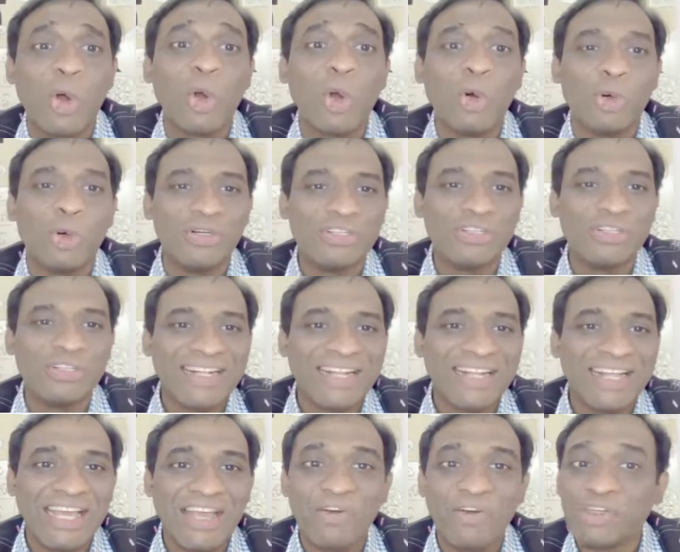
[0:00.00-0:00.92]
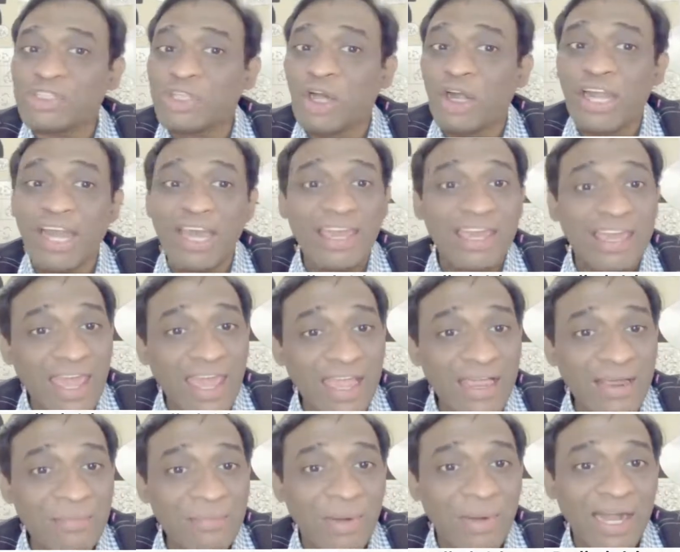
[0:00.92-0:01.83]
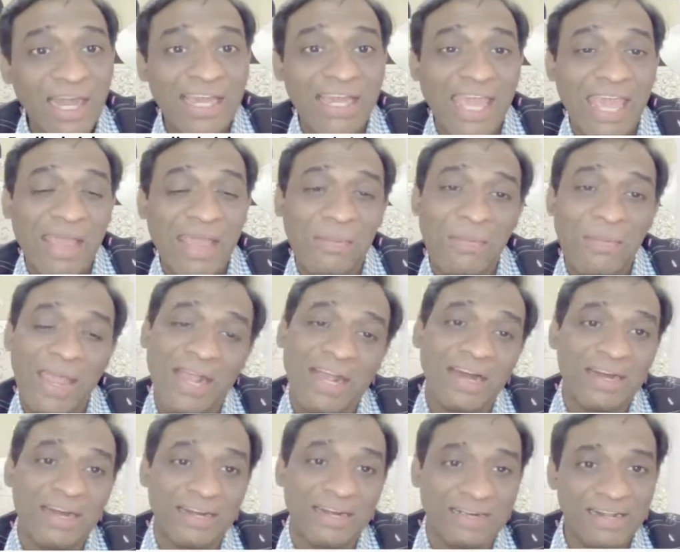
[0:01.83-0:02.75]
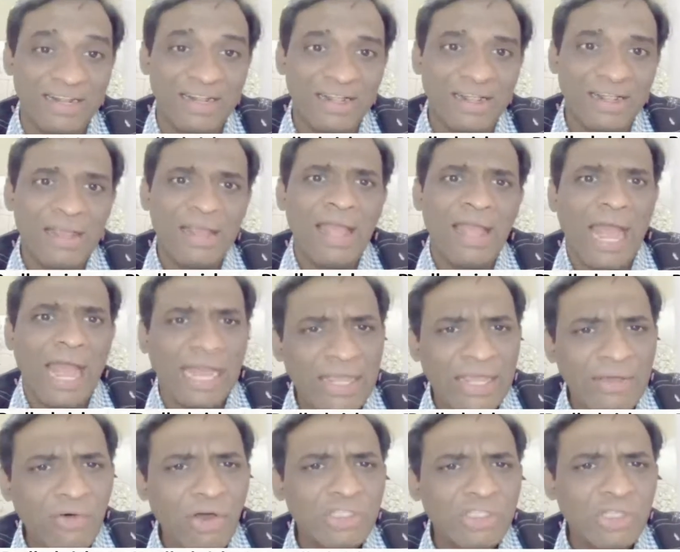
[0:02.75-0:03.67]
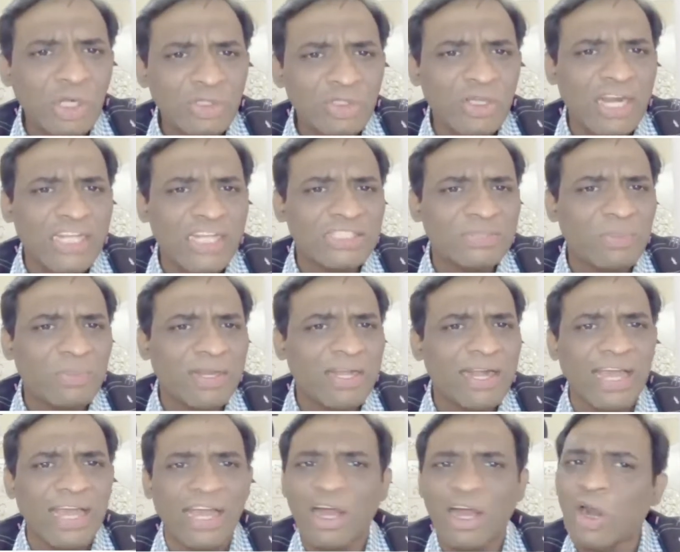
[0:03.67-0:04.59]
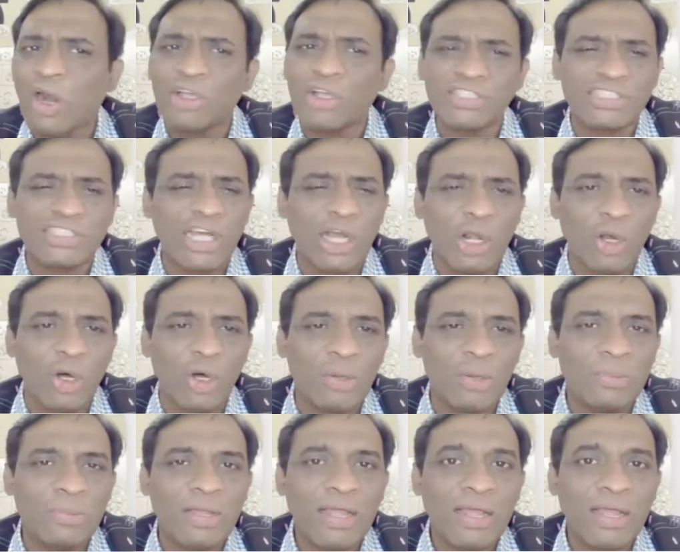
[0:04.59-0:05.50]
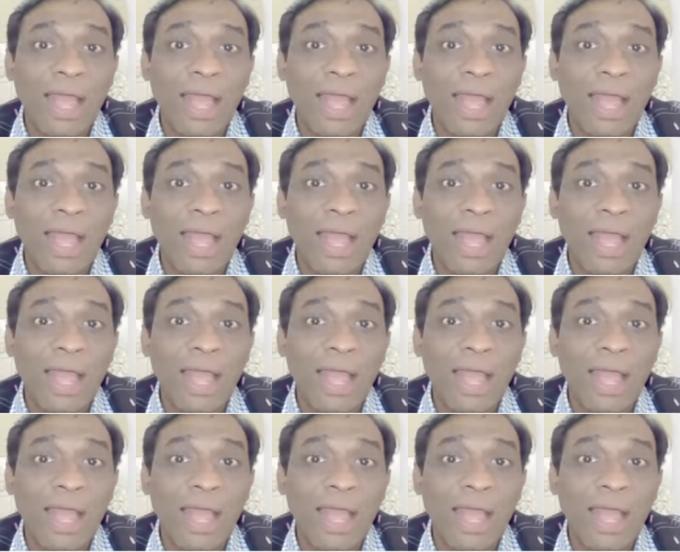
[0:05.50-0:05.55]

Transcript: guru. He was not a king, but a king maker. And he was also respected across the globe.